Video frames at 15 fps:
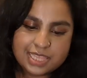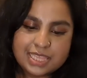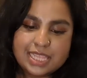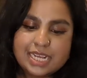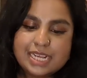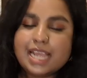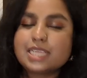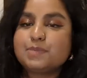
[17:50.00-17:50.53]

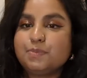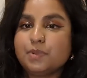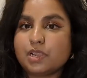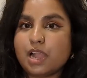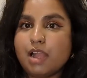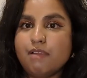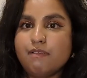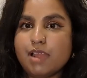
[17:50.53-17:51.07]
The next
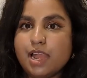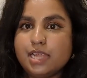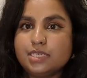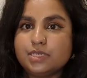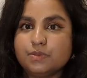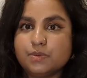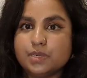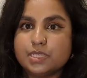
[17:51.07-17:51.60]
book I
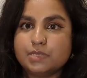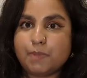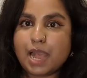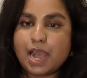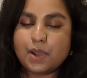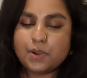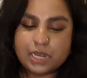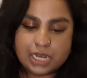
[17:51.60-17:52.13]
read was
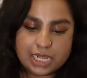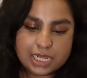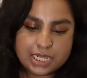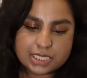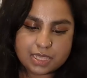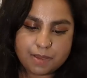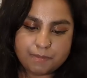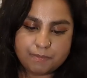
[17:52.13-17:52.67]

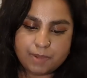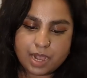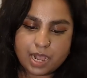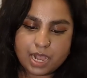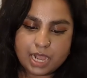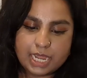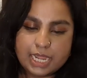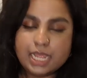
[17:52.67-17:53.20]
Powerless
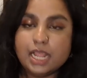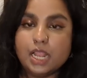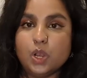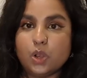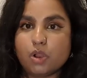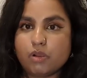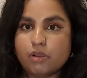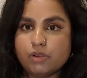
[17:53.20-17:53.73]
by
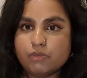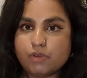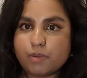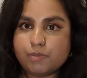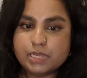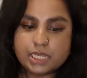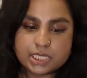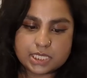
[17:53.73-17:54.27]
Lauren
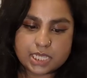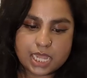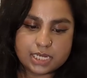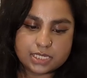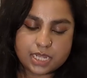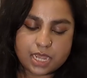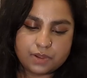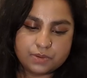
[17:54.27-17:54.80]
Roberts,
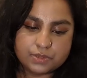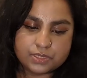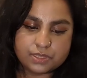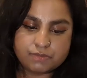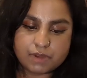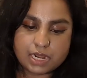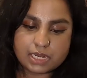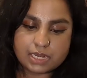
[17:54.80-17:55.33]
and I
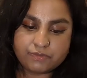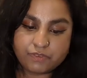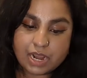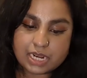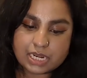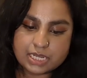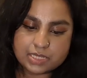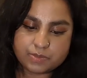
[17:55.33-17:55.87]
also read
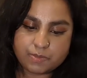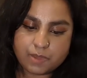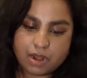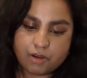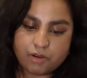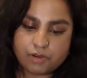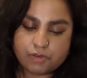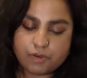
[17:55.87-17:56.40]
Reckless by
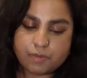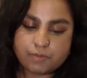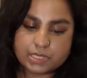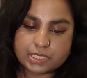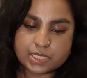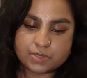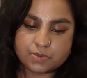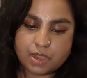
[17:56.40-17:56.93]
Lauren
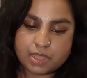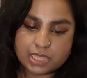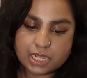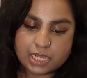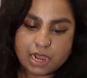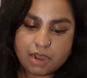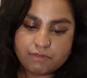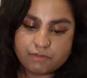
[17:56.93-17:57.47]
Roberts as well. I
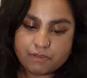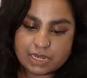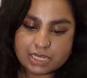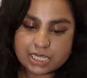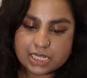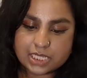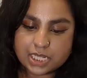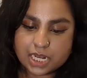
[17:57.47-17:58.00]
think I read
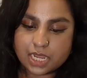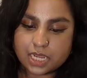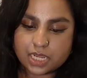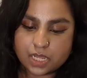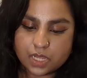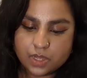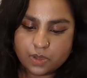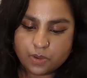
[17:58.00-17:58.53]
this
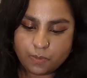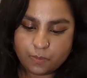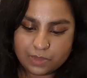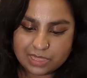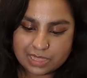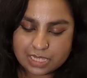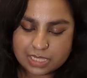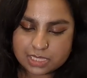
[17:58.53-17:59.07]
like
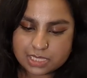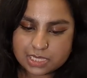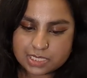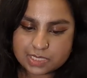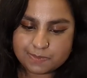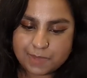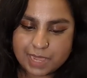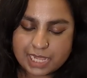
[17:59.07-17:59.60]
within the
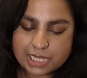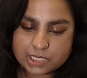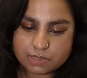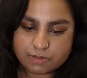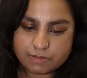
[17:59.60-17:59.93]
space